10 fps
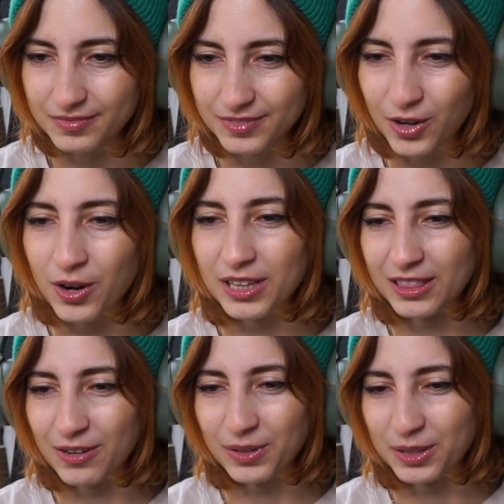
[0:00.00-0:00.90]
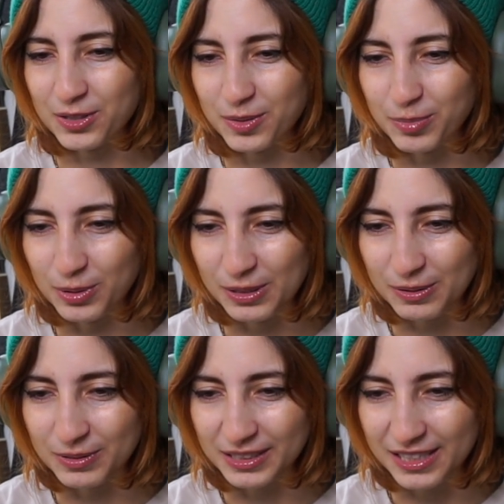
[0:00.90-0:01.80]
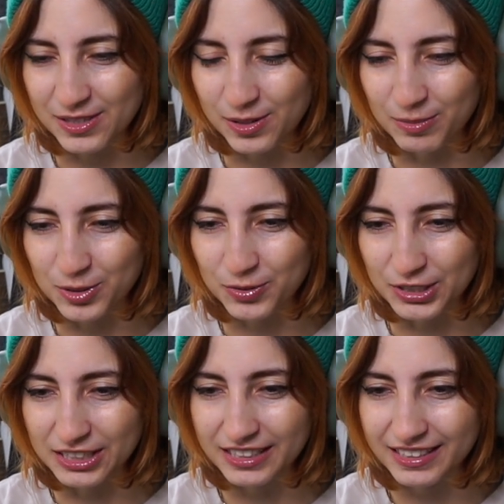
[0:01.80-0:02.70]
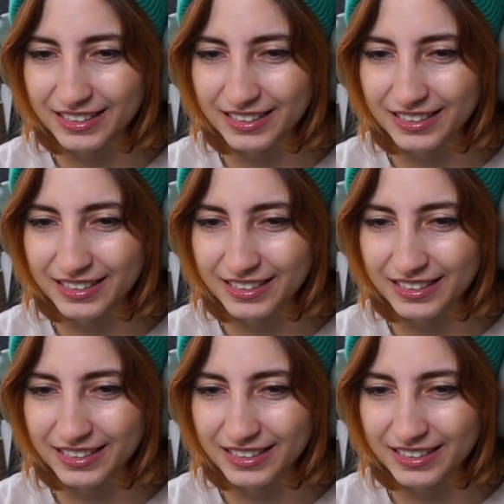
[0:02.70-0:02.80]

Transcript: Oh, I love that there's a bowling one. That's so much fun.